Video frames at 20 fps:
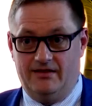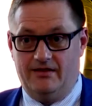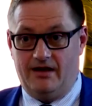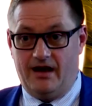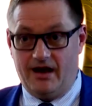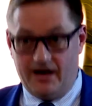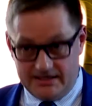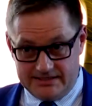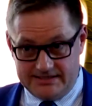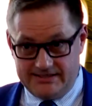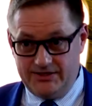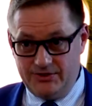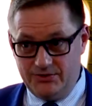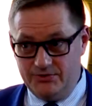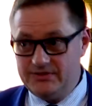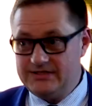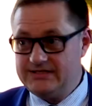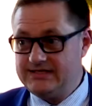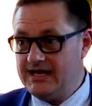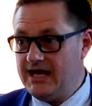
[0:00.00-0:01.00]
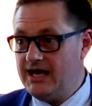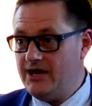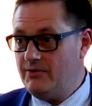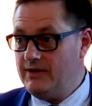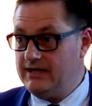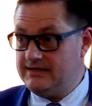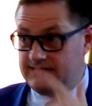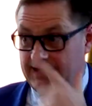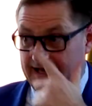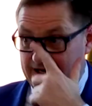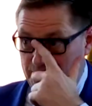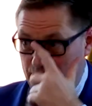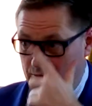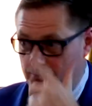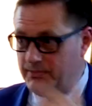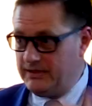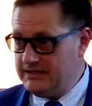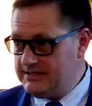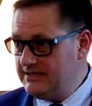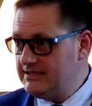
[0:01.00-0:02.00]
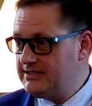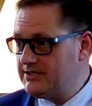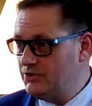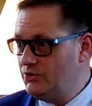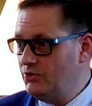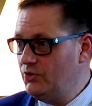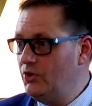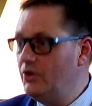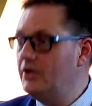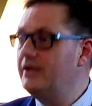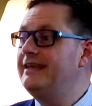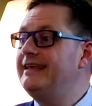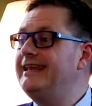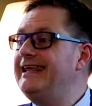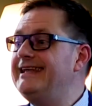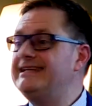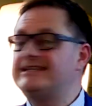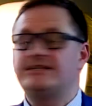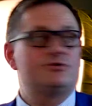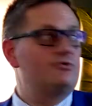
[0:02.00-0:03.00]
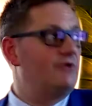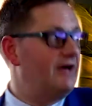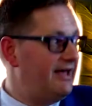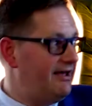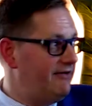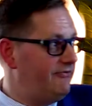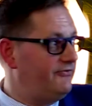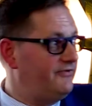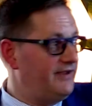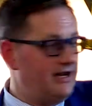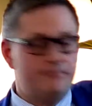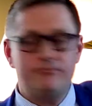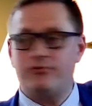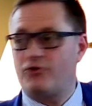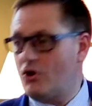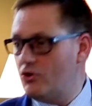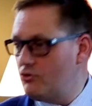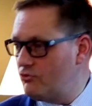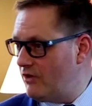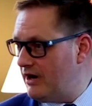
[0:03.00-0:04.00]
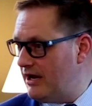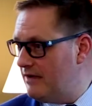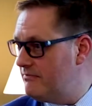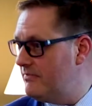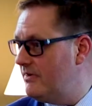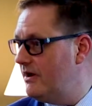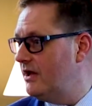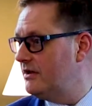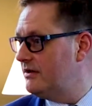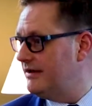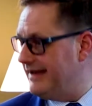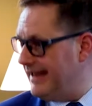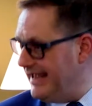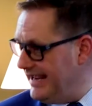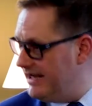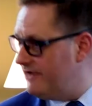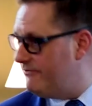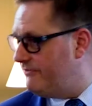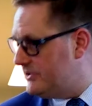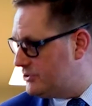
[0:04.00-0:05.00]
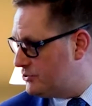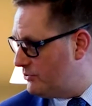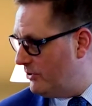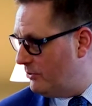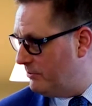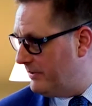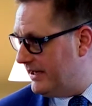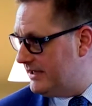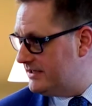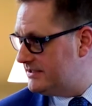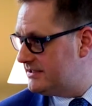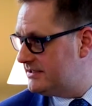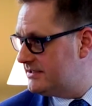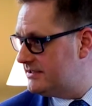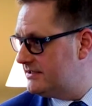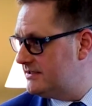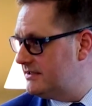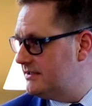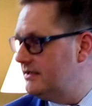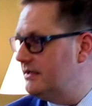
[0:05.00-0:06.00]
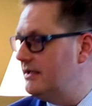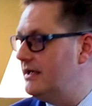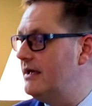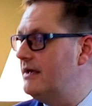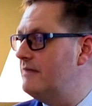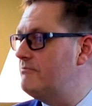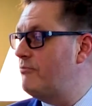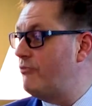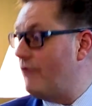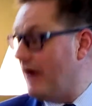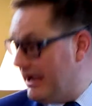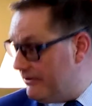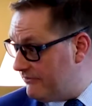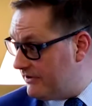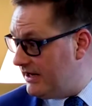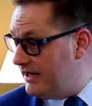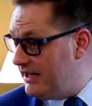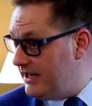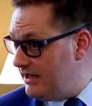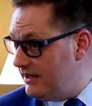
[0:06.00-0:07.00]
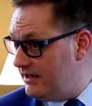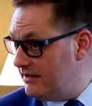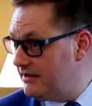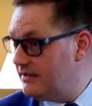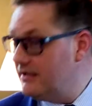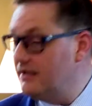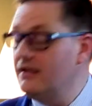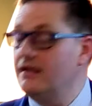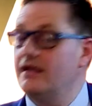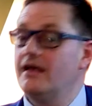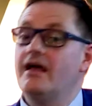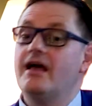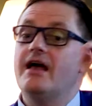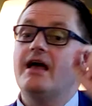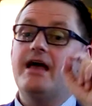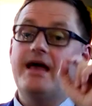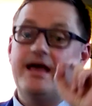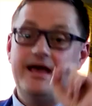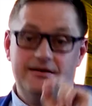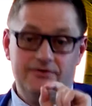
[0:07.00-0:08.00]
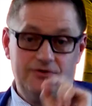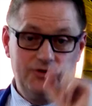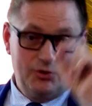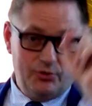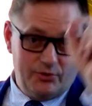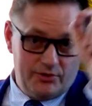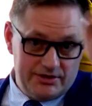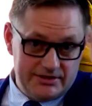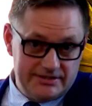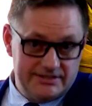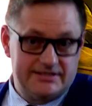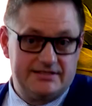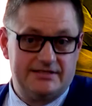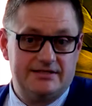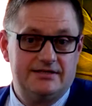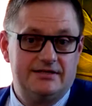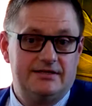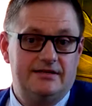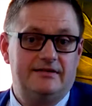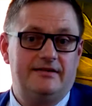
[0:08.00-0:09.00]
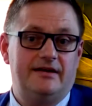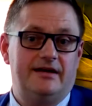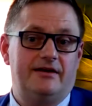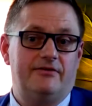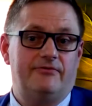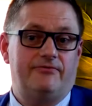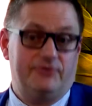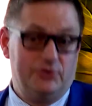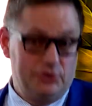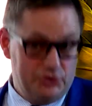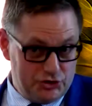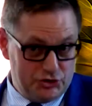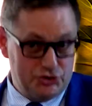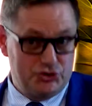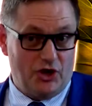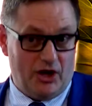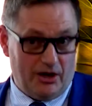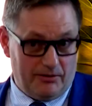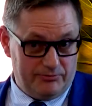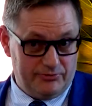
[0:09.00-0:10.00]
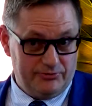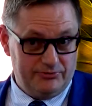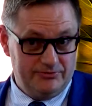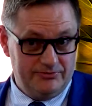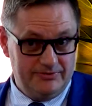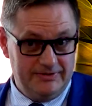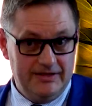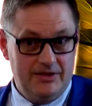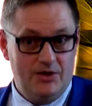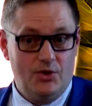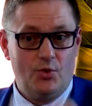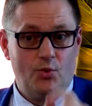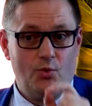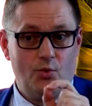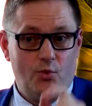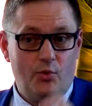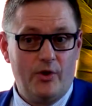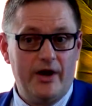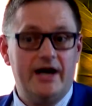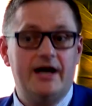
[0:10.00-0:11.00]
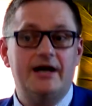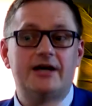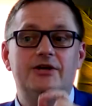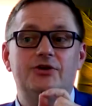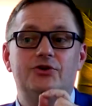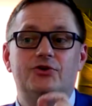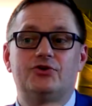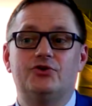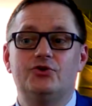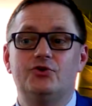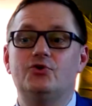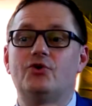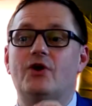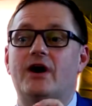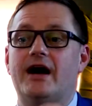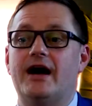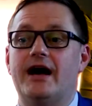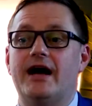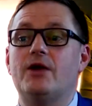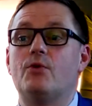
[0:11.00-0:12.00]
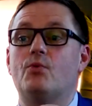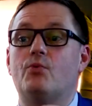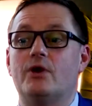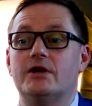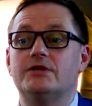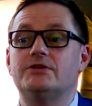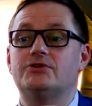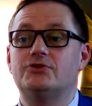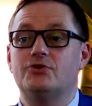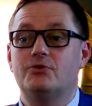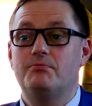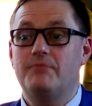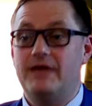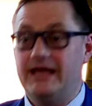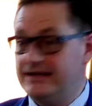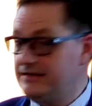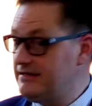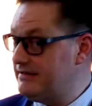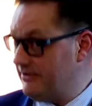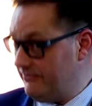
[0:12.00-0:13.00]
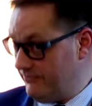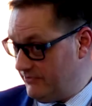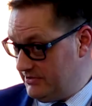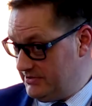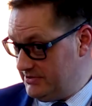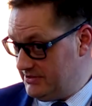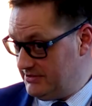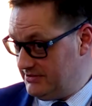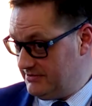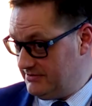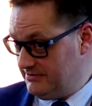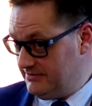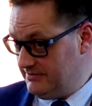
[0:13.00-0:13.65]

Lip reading: Our students now at the Antwerp Business School need to have their program on an individual base, privately and towards their future job. Where do I want to make the difference?